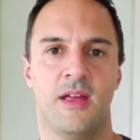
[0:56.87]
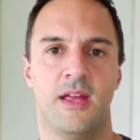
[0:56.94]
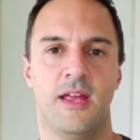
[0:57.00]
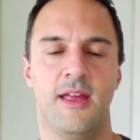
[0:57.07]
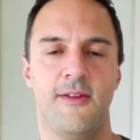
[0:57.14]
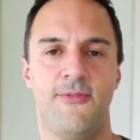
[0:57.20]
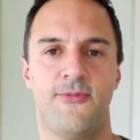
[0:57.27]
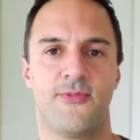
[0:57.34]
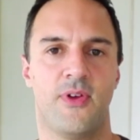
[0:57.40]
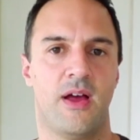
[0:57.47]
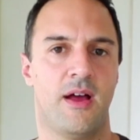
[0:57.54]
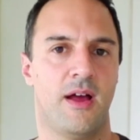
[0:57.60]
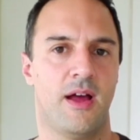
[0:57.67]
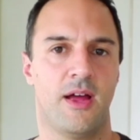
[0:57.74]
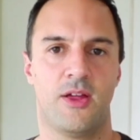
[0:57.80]
If
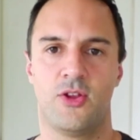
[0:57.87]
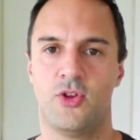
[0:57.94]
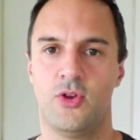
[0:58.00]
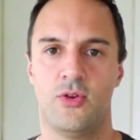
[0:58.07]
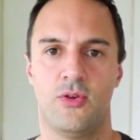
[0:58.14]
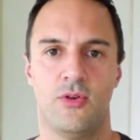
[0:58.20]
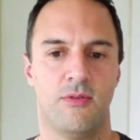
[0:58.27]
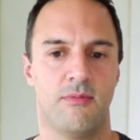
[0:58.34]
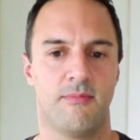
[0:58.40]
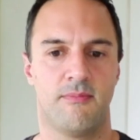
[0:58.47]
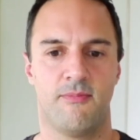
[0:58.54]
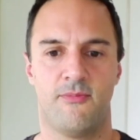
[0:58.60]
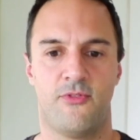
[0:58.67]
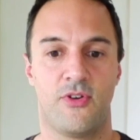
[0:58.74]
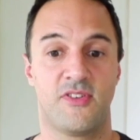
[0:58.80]
you,
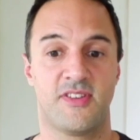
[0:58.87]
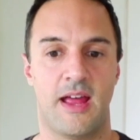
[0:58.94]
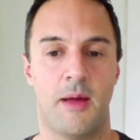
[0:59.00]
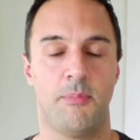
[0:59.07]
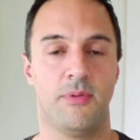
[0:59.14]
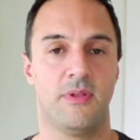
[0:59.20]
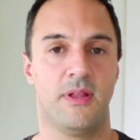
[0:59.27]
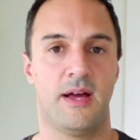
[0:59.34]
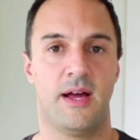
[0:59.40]
for example,